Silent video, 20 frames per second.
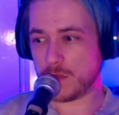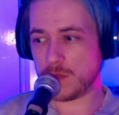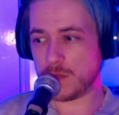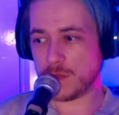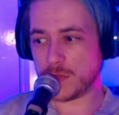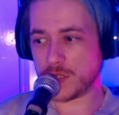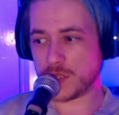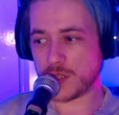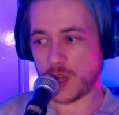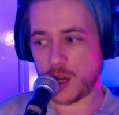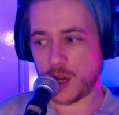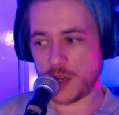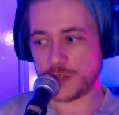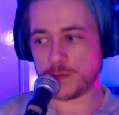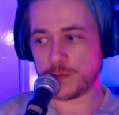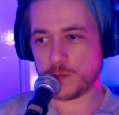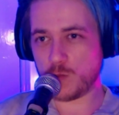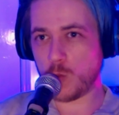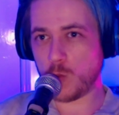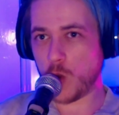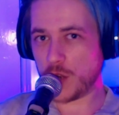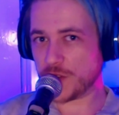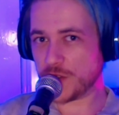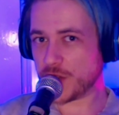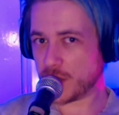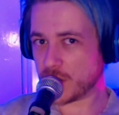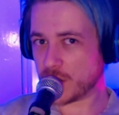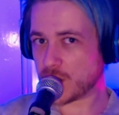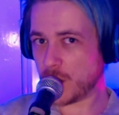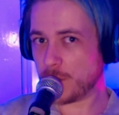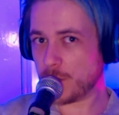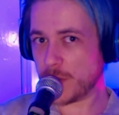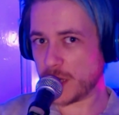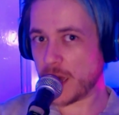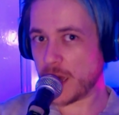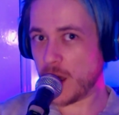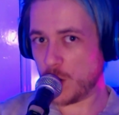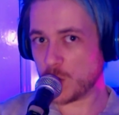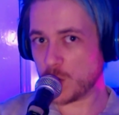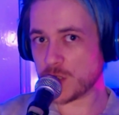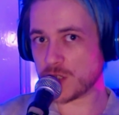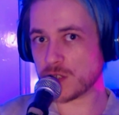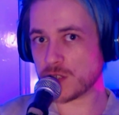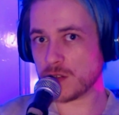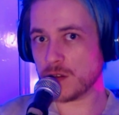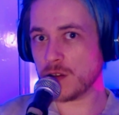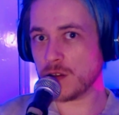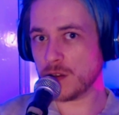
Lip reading: started wanting something else